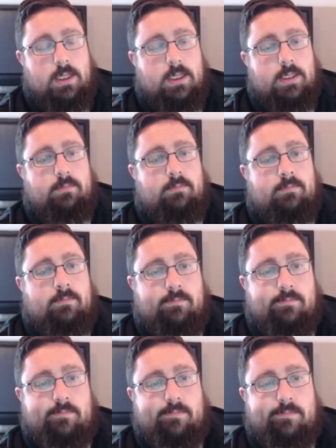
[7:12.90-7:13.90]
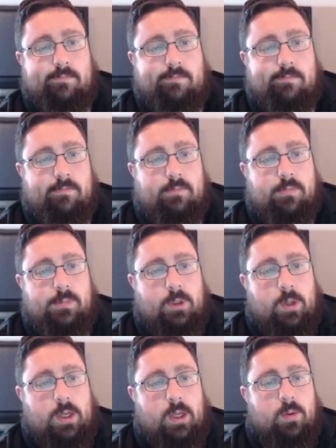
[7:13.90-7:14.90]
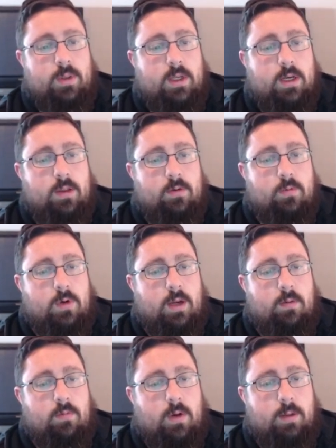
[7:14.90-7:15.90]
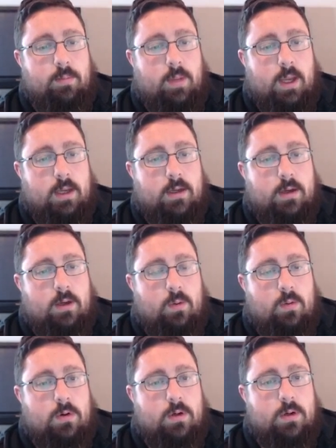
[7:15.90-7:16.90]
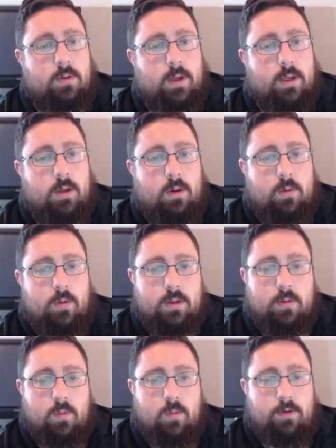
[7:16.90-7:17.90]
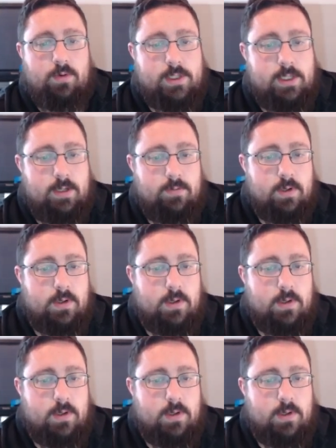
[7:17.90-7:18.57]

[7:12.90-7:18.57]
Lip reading: Do I go with another rookie running back, or do I go with the wide receiver?